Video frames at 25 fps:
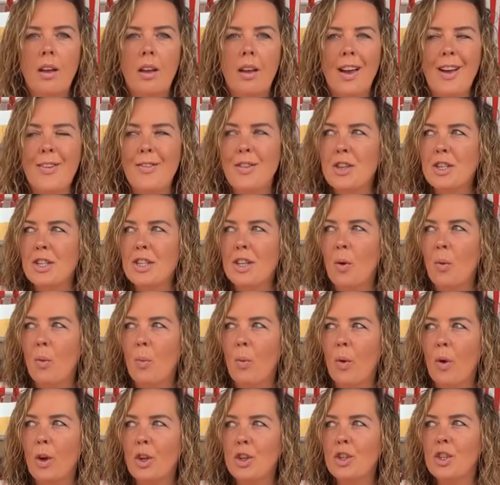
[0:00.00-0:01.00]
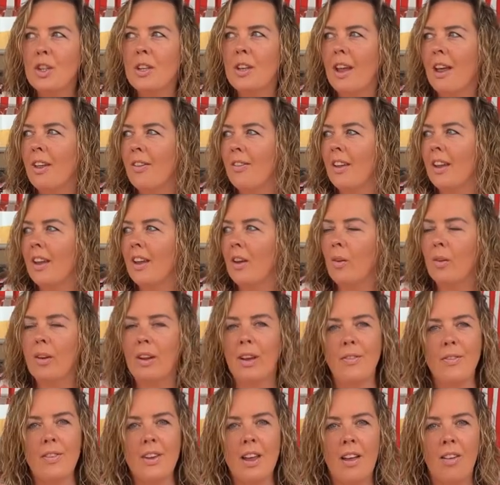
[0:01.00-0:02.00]
If you're still watching, I think I'll
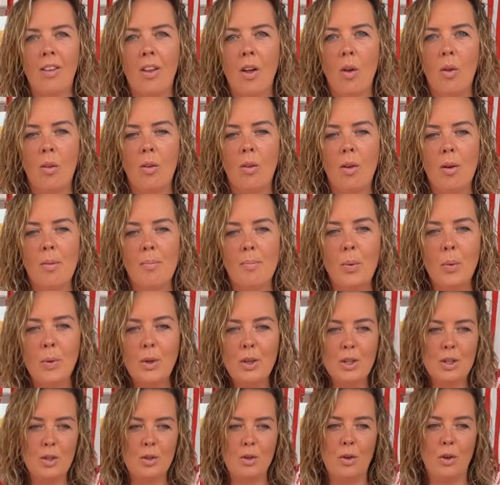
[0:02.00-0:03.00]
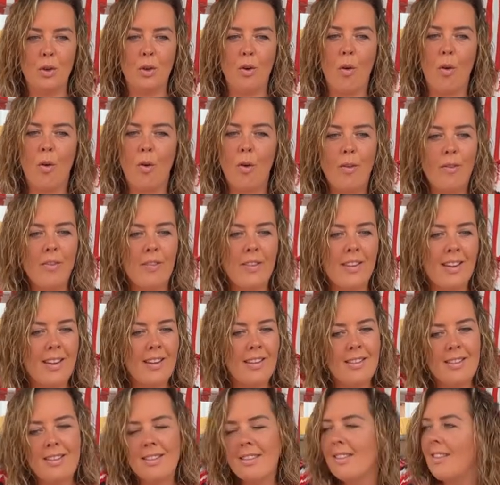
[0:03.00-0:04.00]
give you a little bonus tour of
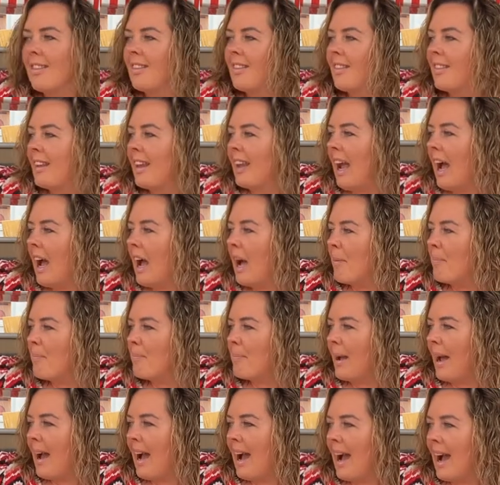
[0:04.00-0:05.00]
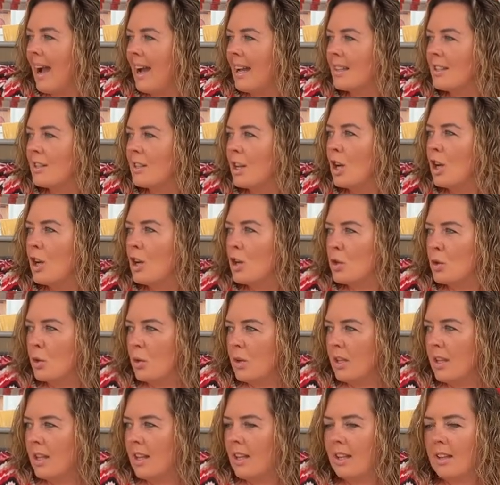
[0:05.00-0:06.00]
the camp and show
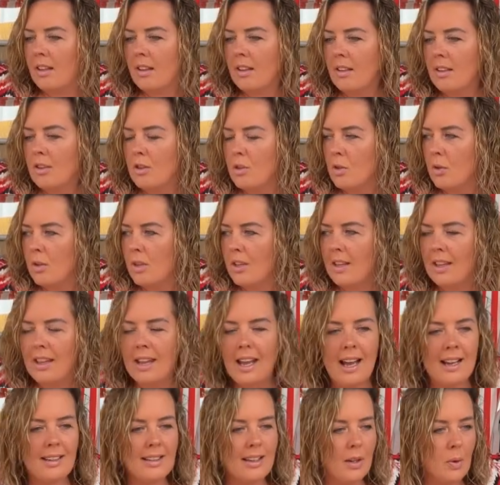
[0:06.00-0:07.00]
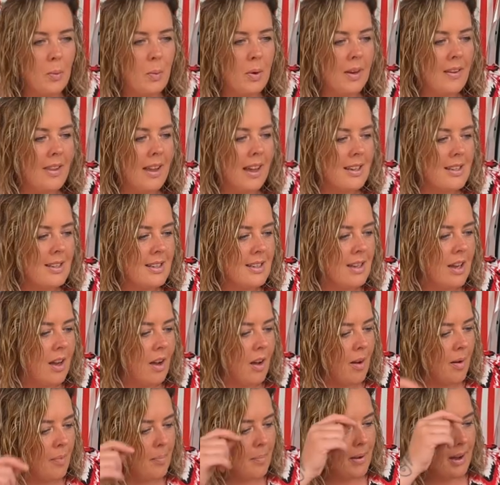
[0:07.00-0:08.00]
you the caddock where that's set
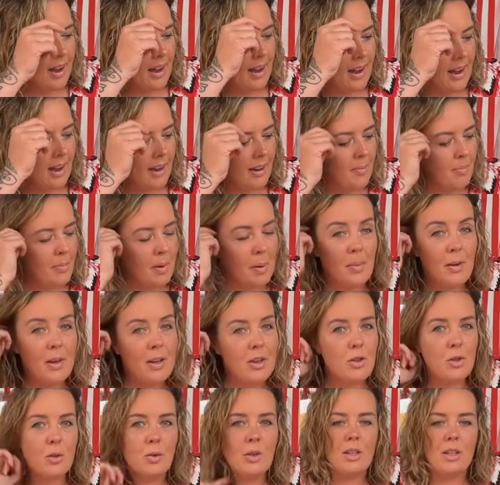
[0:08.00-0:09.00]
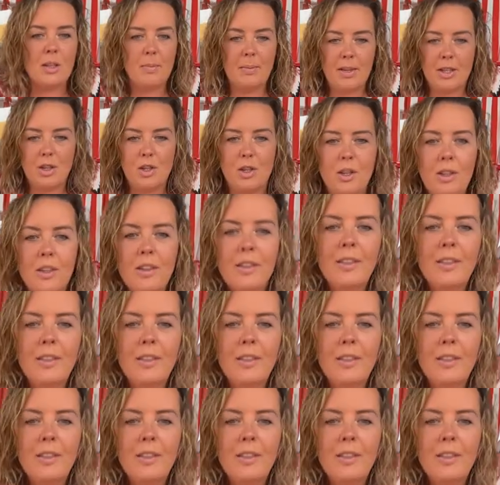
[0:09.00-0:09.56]
up, and maybe show you the beach.